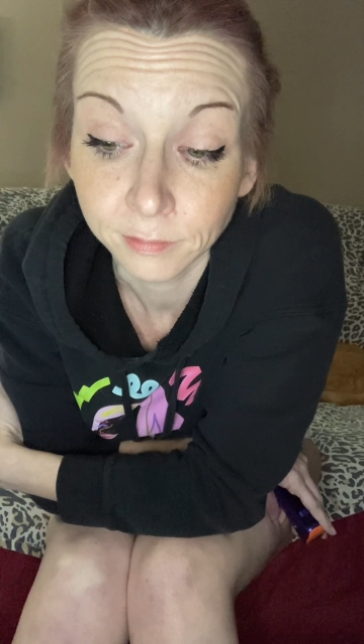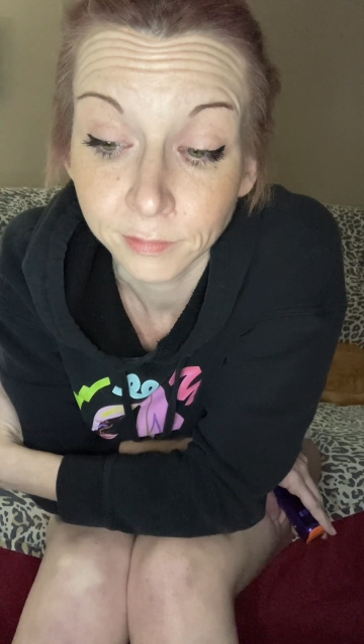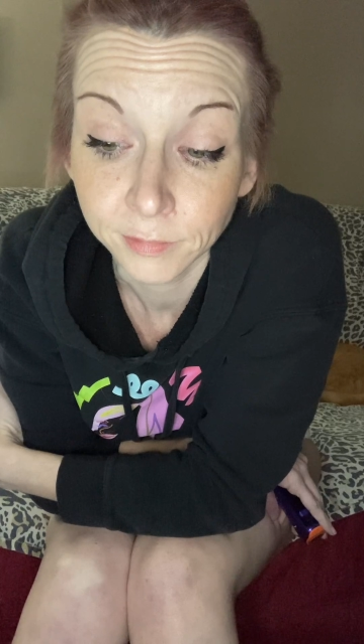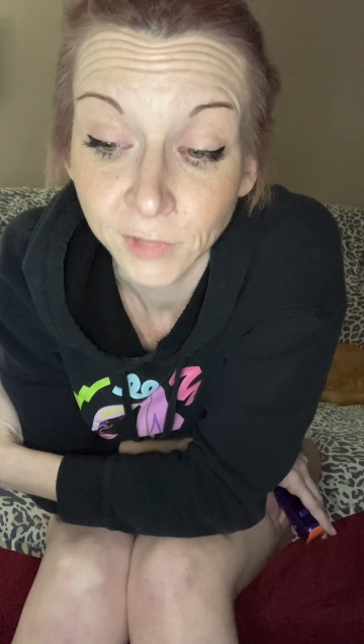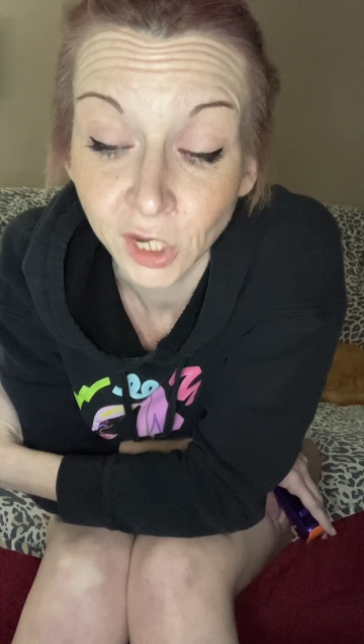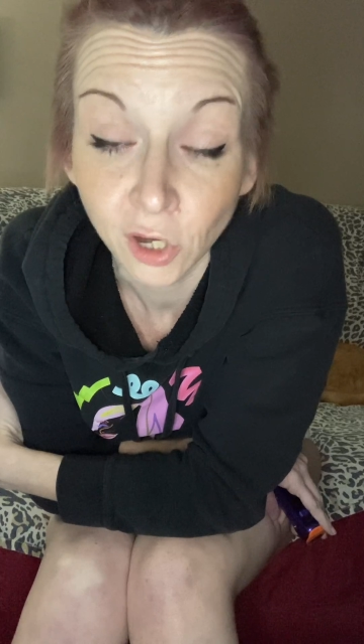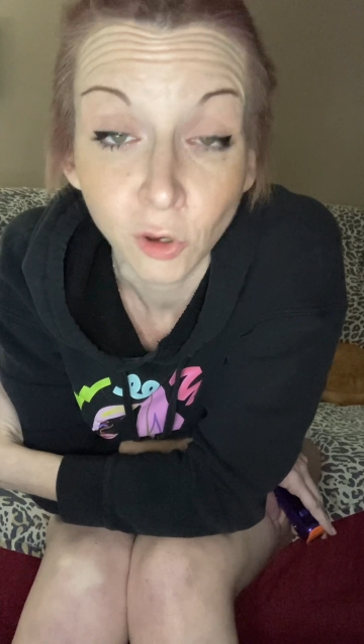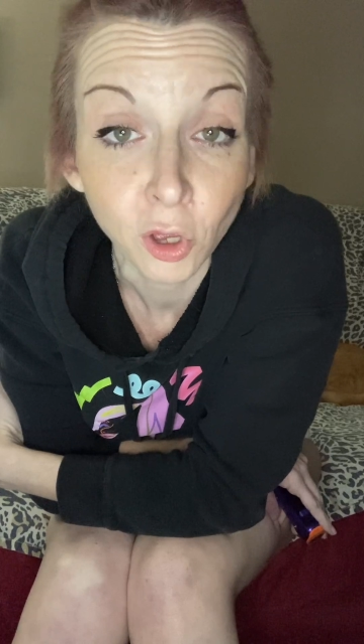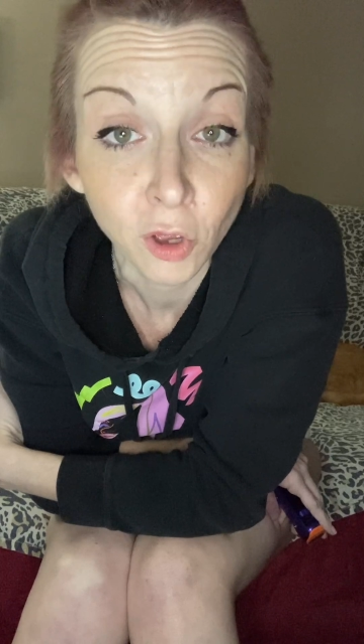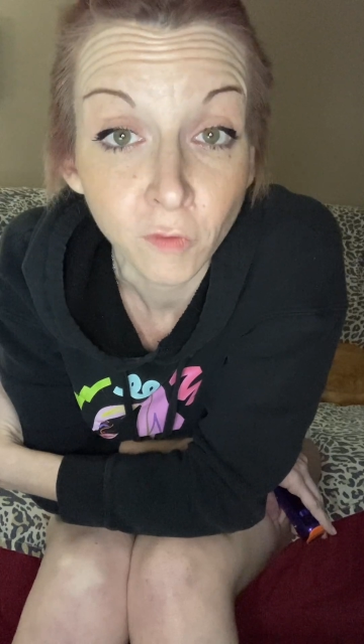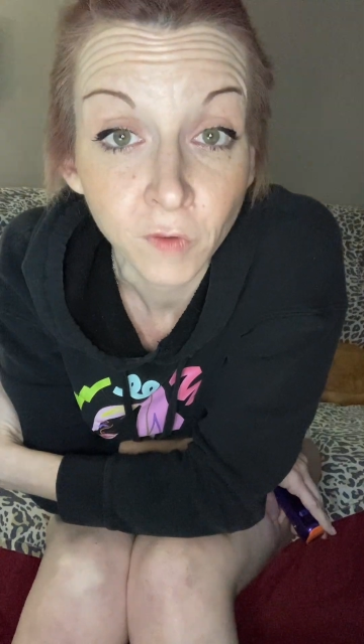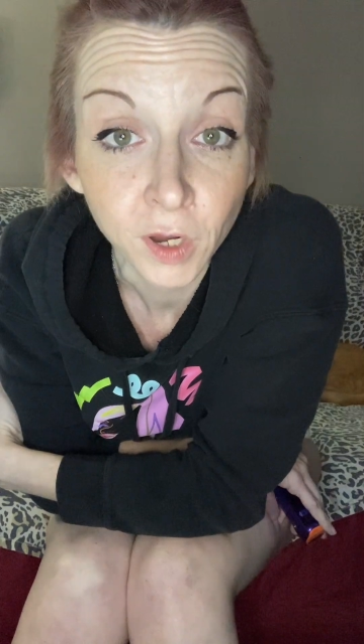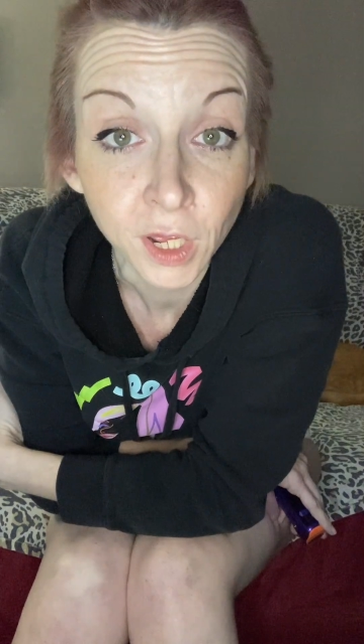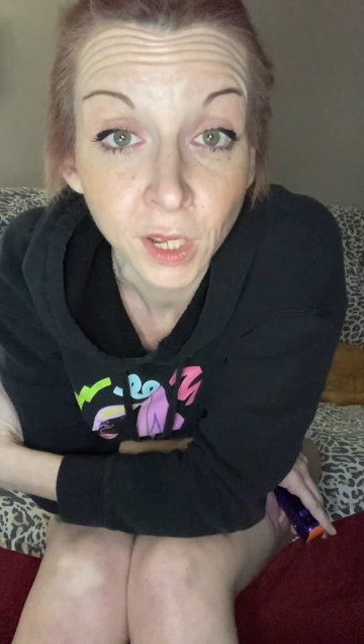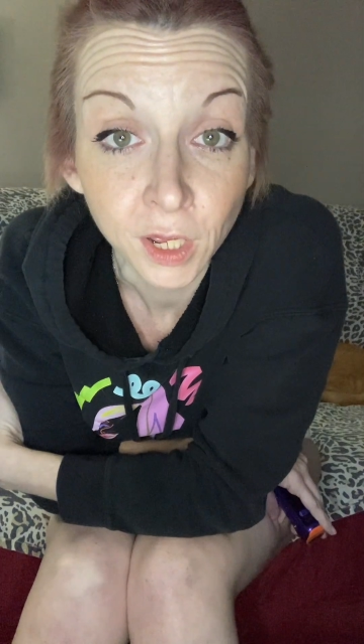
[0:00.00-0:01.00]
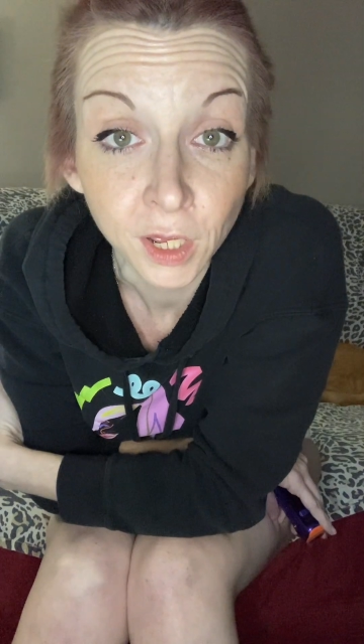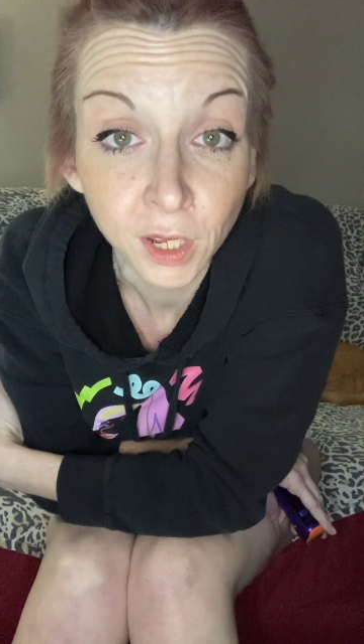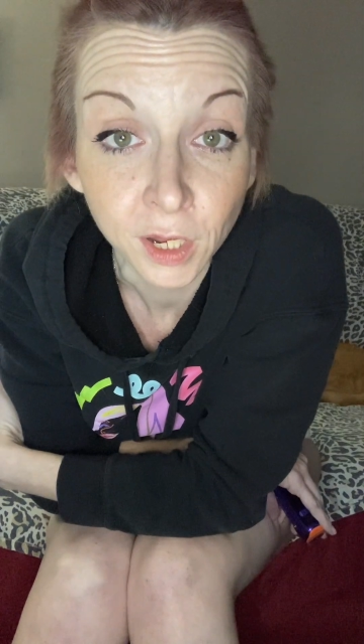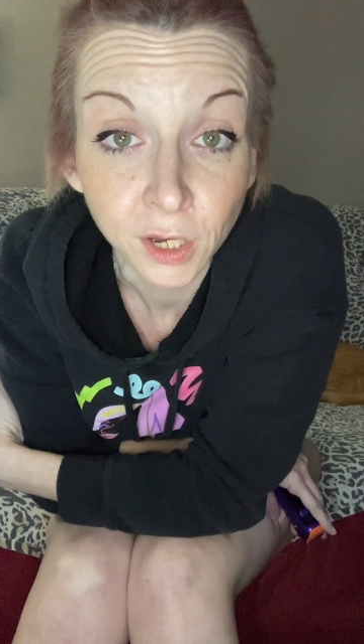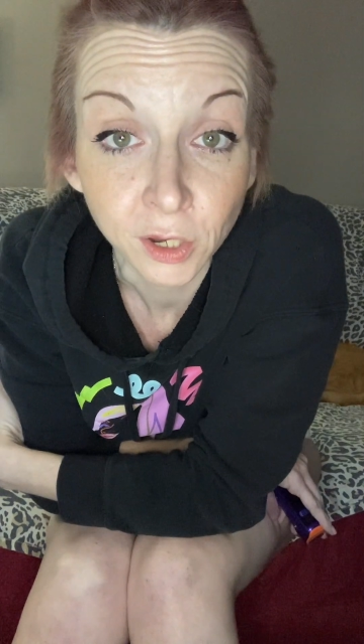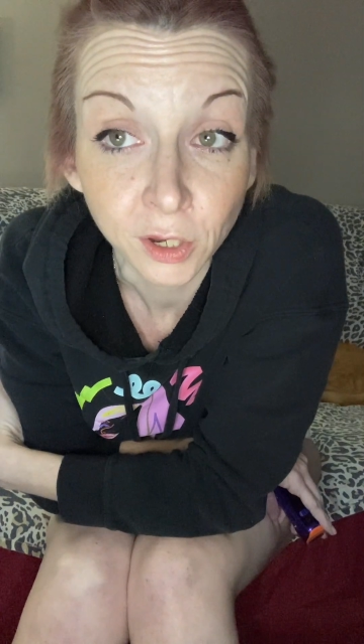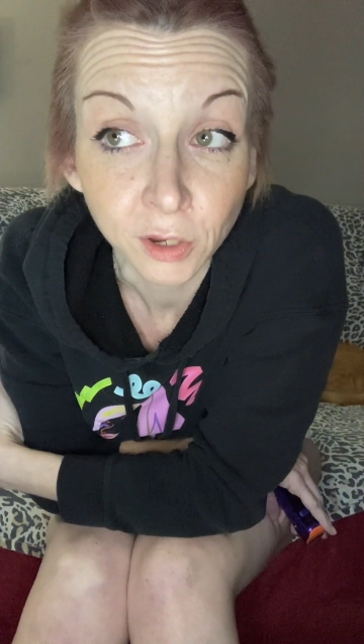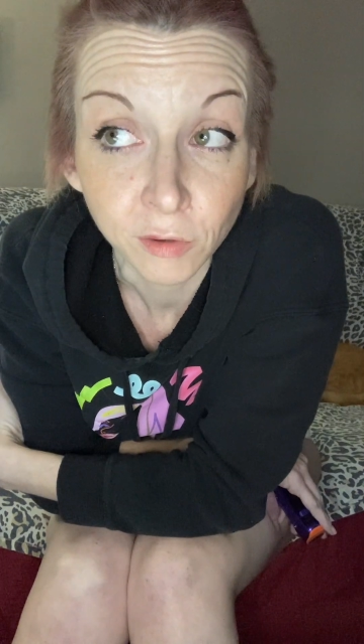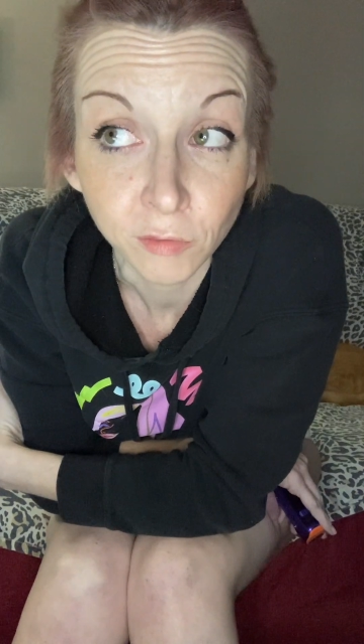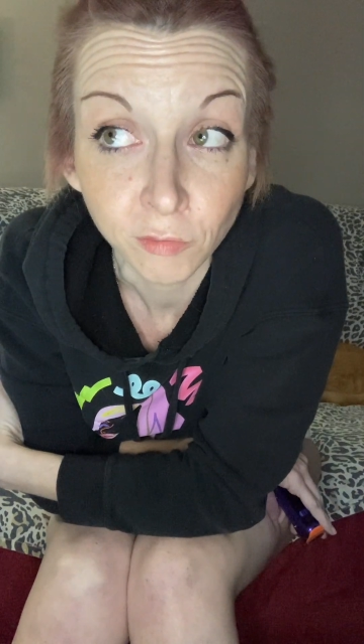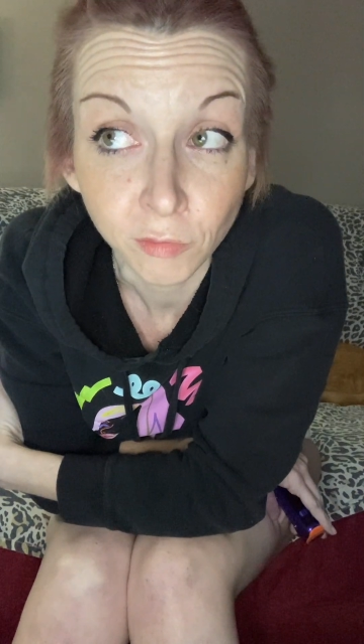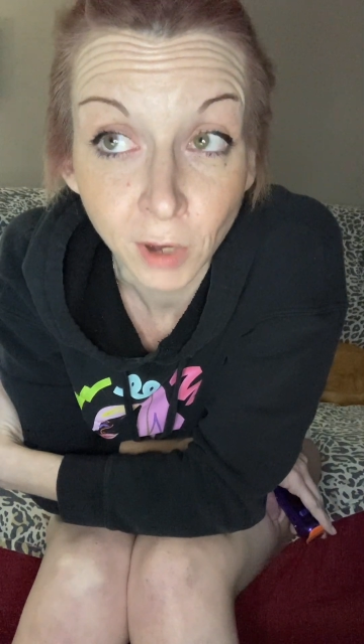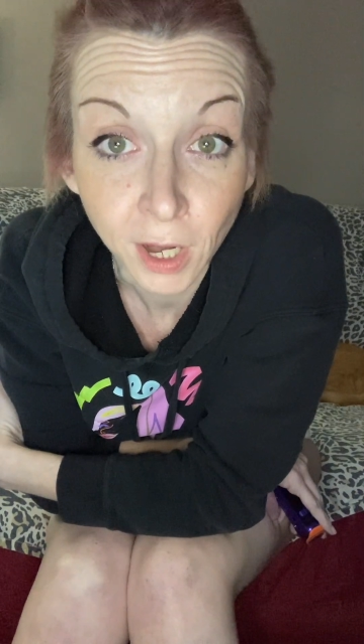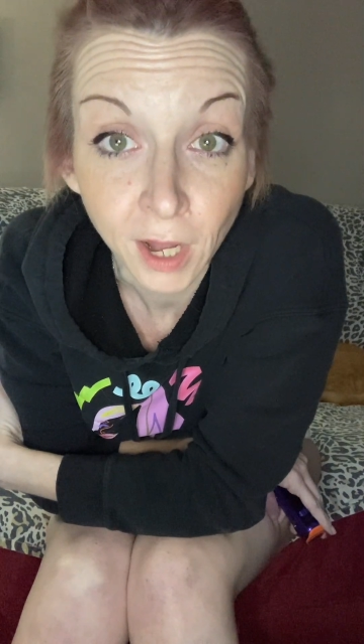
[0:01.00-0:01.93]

you know, COVID hit right